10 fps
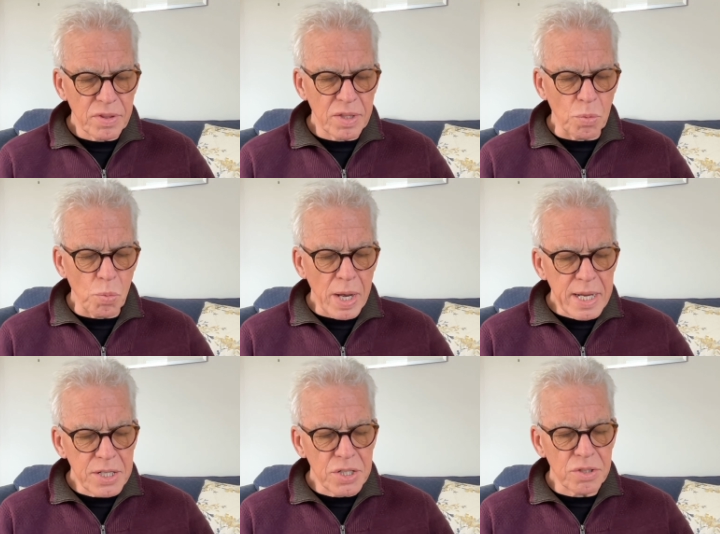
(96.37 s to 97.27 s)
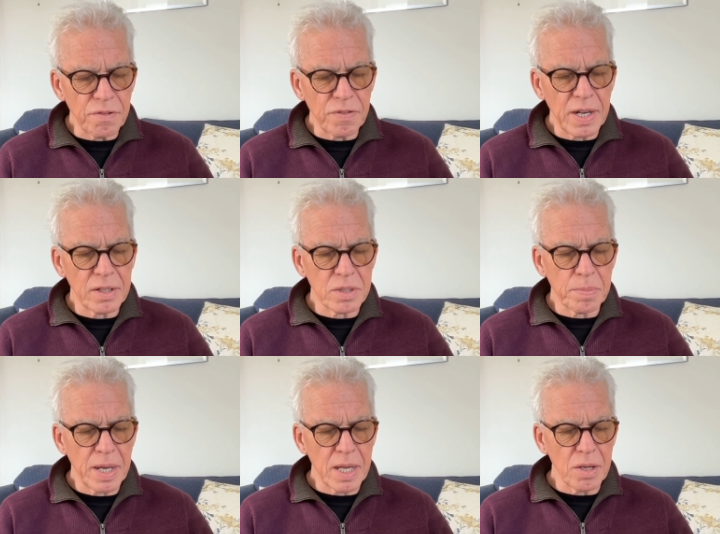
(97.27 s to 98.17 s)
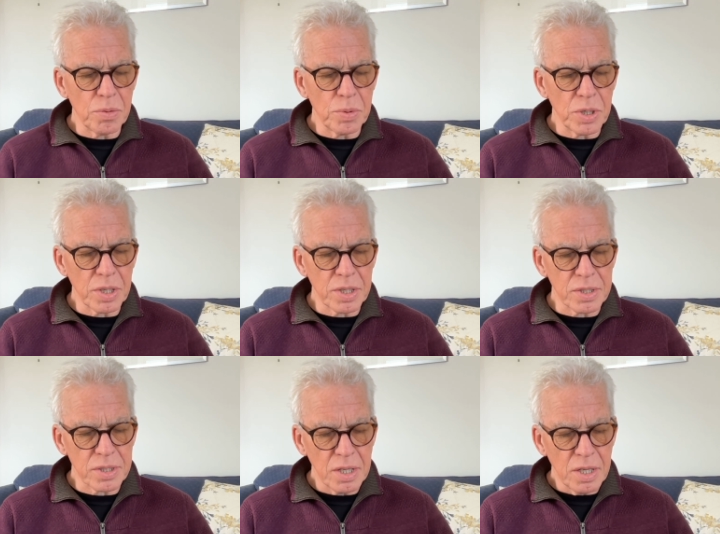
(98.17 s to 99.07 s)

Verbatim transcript: the wages you failed to pay your workers,